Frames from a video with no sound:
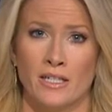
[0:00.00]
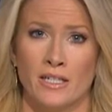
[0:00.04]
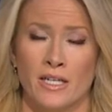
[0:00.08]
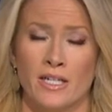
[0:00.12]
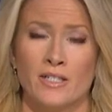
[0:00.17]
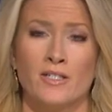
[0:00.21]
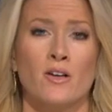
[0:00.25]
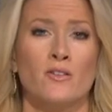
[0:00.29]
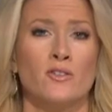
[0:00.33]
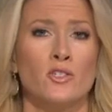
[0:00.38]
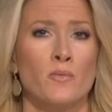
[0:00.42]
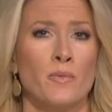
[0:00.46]

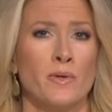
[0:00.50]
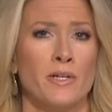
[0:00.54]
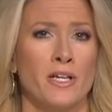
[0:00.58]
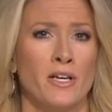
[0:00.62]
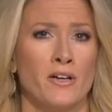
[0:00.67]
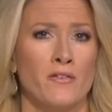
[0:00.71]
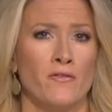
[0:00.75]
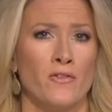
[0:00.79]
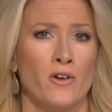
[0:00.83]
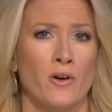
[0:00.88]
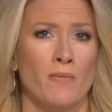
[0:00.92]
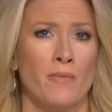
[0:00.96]
It's also been
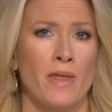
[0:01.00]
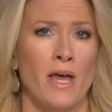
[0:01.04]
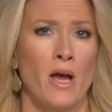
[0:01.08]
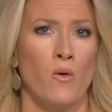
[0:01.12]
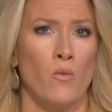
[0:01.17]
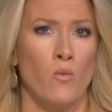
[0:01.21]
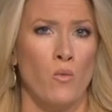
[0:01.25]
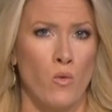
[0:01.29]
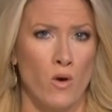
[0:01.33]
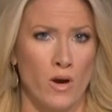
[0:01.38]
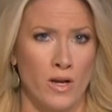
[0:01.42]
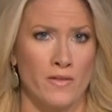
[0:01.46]
confirmed that
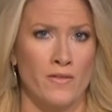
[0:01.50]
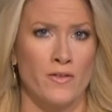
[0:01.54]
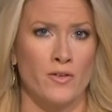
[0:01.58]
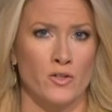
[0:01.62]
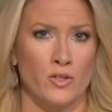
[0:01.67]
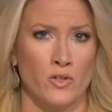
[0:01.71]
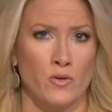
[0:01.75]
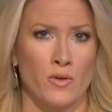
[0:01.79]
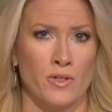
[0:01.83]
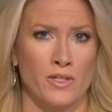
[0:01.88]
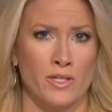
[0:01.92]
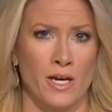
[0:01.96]
one of the
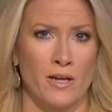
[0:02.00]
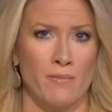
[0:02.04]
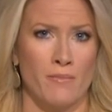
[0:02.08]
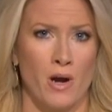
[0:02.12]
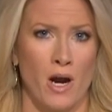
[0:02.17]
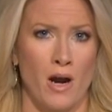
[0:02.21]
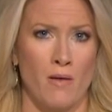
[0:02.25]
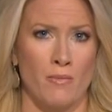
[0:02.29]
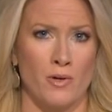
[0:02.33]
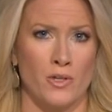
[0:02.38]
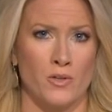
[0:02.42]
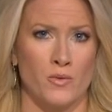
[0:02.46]
suicide
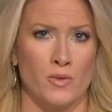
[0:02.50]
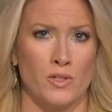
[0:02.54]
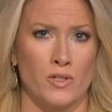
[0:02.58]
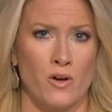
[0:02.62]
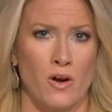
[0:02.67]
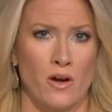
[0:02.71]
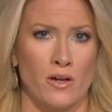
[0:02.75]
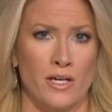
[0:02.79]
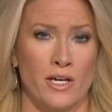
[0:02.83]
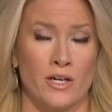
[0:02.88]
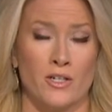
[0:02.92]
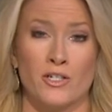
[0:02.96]
bombers was
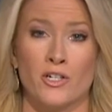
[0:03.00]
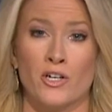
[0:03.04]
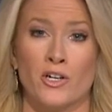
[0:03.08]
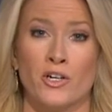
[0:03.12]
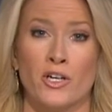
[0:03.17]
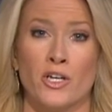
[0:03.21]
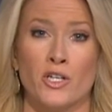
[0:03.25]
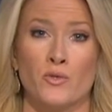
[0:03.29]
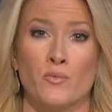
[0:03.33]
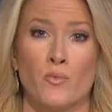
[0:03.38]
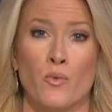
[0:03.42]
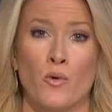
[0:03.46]
caught near
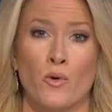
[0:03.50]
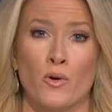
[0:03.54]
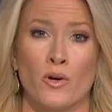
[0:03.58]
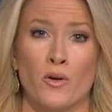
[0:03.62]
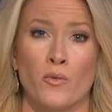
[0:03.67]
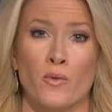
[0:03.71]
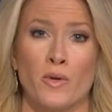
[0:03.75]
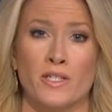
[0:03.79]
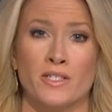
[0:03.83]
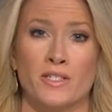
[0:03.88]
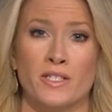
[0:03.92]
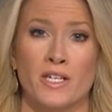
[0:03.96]
Turkey's border
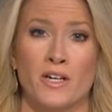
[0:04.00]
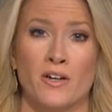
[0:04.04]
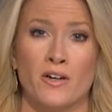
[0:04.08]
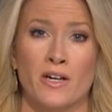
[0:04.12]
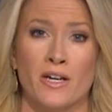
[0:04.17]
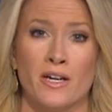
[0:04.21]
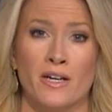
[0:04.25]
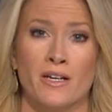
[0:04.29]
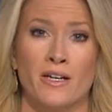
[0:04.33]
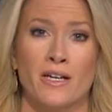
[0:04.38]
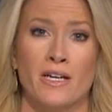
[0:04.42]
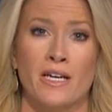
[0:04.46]
with
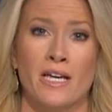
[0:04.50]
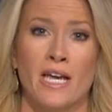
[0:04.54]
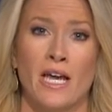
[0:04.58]
Syria